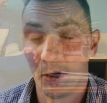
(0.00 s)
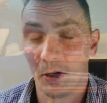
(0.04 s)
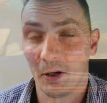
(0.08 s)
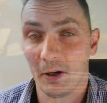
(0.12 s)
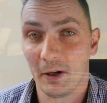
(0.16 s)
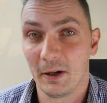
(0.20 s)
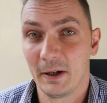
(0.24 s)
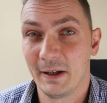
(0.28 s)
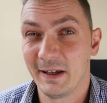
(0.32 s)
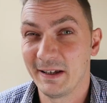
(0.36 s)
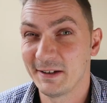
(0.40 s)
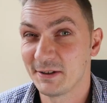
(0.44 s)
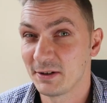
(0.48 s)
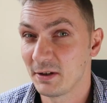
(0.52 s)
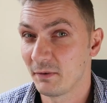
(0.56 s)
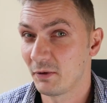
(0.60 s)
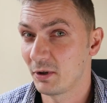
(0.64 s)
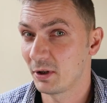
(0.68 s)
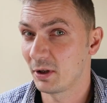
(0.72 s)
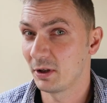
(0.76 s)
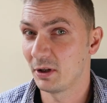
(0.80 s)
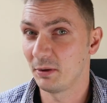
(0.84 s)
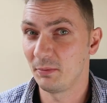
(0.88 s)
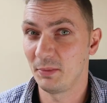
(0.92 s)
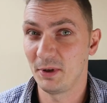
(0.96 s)
It's
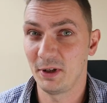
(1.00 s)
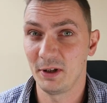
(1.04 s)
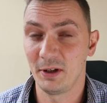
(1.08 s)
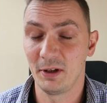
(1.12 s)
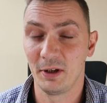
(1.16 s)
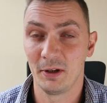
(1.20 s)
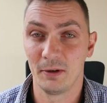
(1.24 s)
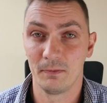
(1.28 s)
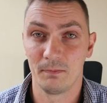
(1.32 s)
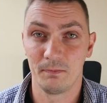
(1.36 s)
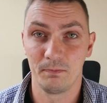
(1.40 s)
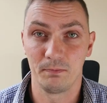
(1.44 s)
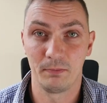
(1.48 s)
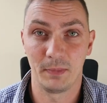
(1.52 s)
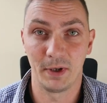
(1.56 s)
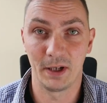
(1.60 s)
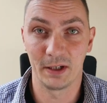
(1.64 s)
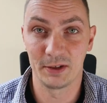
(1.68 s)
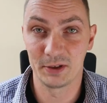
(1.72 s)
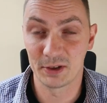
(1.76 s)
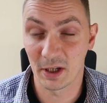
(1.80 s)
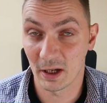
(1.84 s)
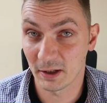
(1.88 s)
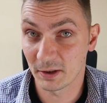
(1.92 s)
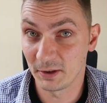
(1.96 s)
never going to be
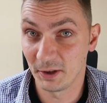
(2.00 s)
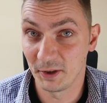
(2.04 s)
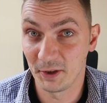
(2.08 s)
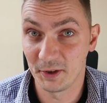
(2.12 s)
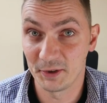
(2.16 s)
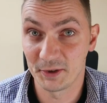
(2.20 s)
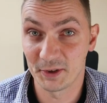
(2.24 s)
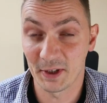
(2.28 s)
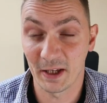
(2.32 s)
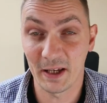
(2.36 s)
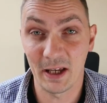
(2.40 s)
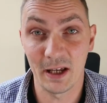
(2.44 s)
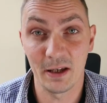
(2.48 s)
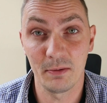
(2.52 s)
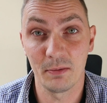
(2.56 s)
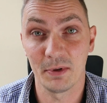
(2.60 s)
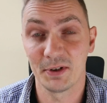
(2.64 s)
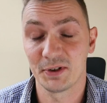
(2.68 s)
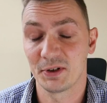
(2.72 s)
exactly the same,